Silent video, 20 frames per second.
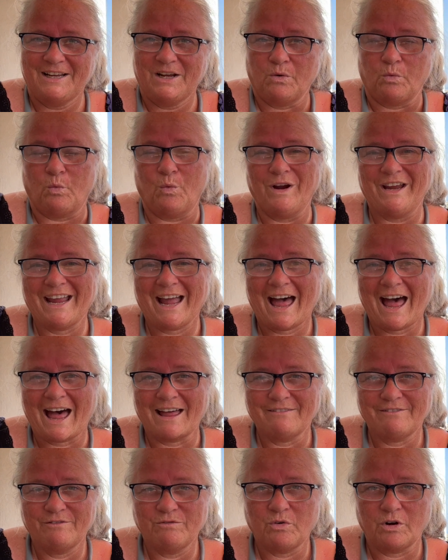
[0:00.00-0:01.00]
We
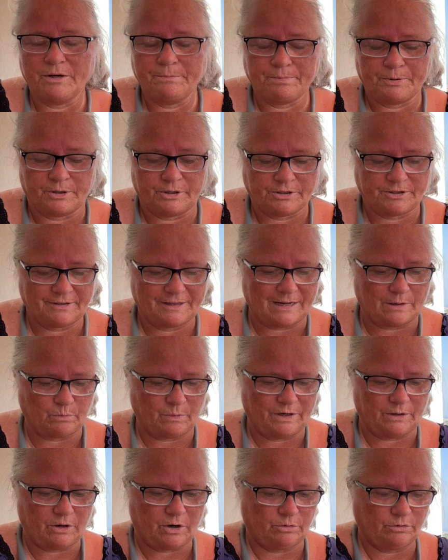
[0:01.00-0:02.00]
have one person that
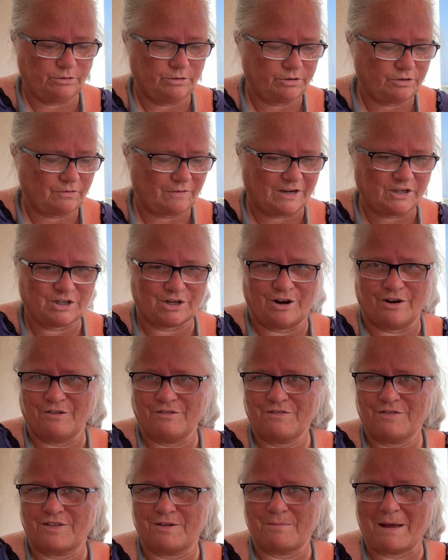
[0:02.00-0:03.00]
we're going to scratch
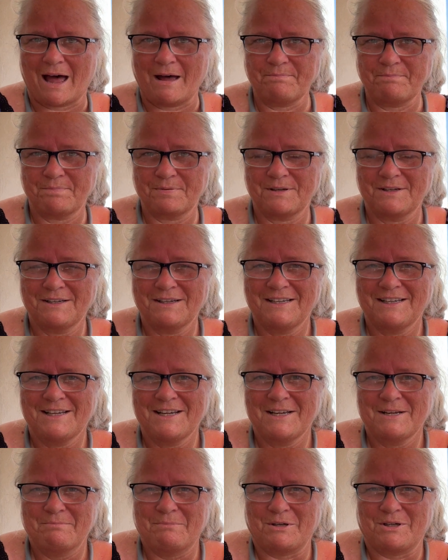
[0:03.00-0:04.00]
off the map,
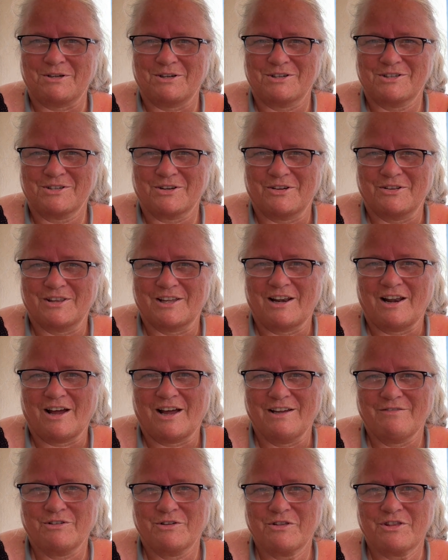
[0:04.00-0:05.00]
because on the
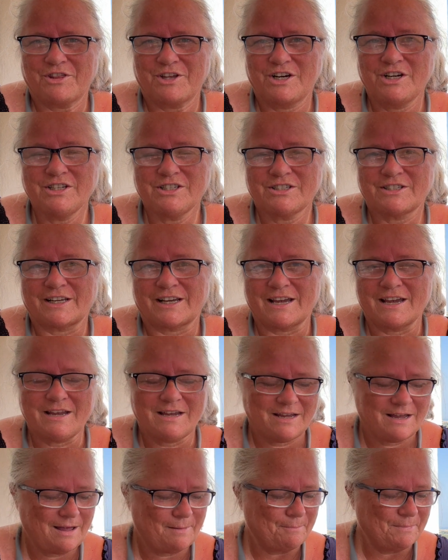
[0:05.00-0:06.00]
live on
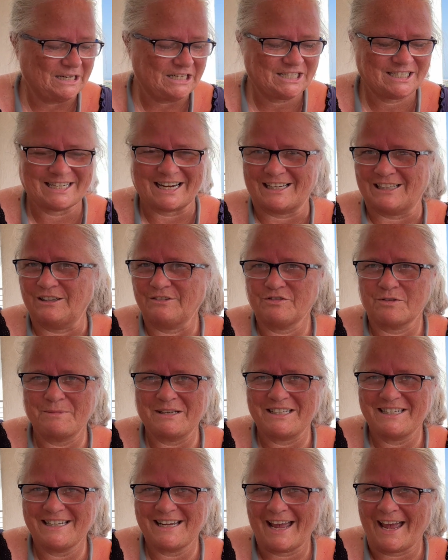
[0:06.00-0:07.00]
Thursday, Michelle from
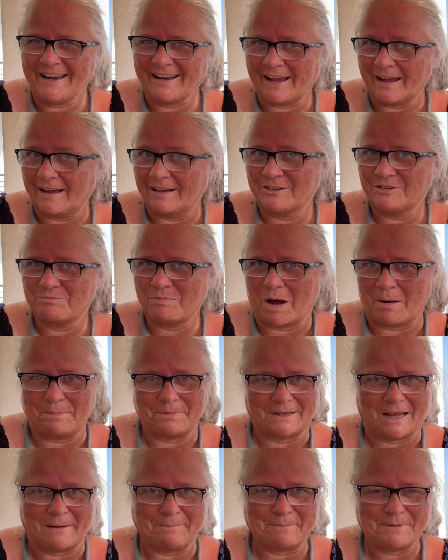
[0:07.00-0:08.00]
Indiana
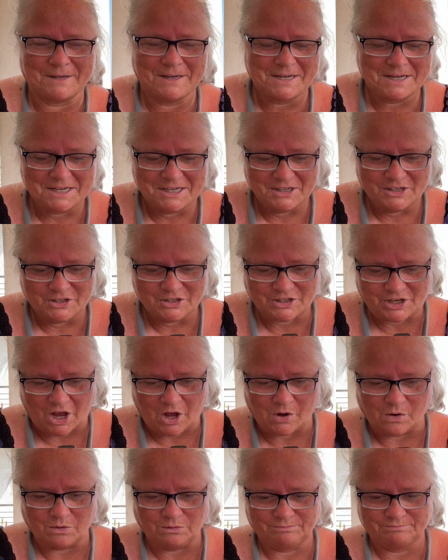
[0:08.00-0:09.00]
popped up.
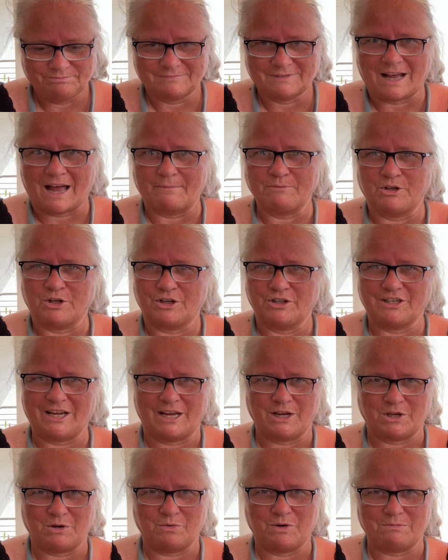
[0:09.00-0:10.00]
So I'm gonna
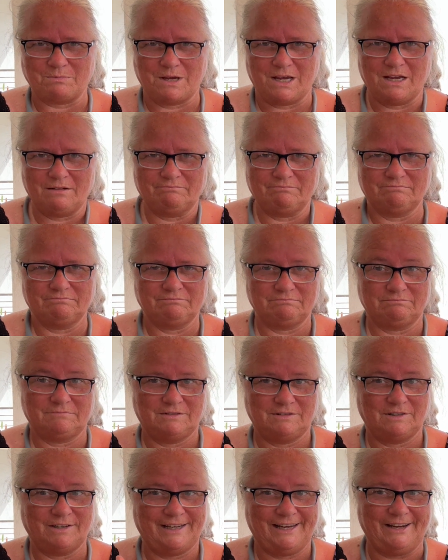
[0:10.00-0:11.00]
take you with me
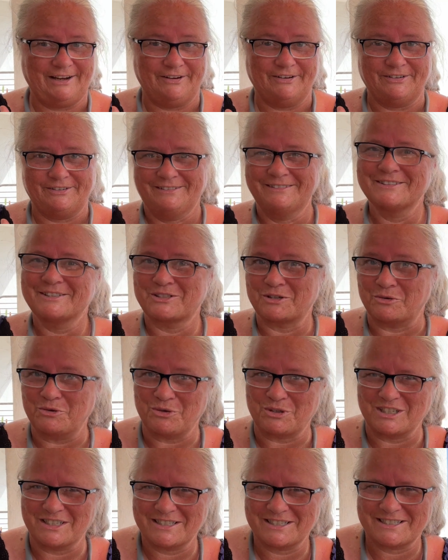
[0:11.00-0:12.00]
here so you
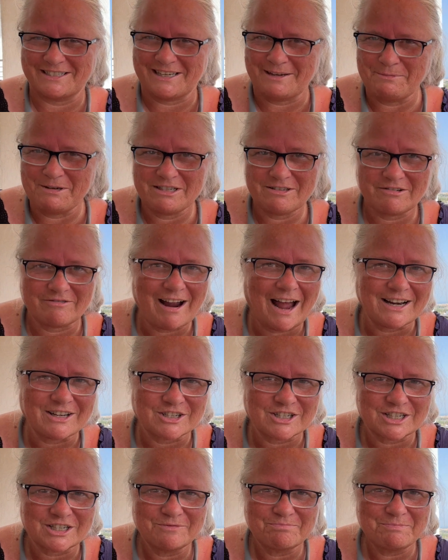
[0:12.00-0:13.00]
can see me
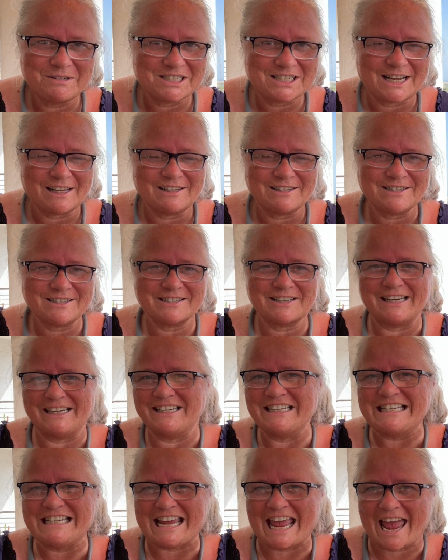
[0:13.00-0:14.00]
scratch Michelle's
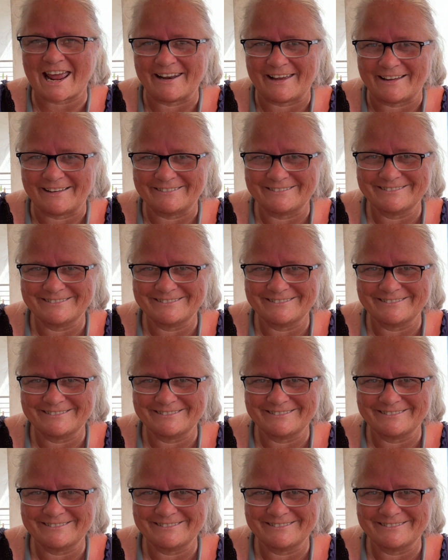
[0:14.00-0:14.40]
Indiana.